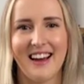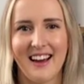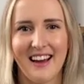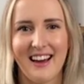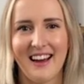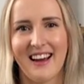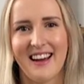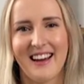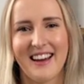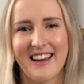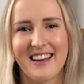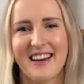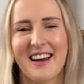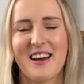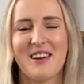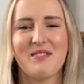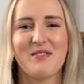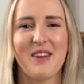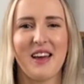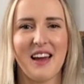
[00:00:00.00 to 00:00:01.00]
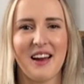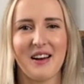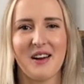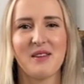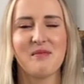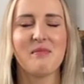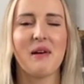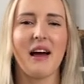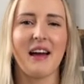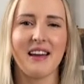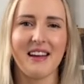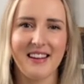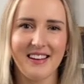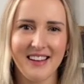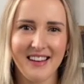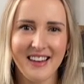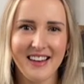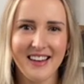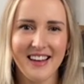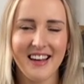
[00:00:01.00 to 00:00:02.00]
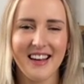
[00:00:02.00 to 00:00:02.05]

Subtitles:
Hi, I'm Carrie Paculet,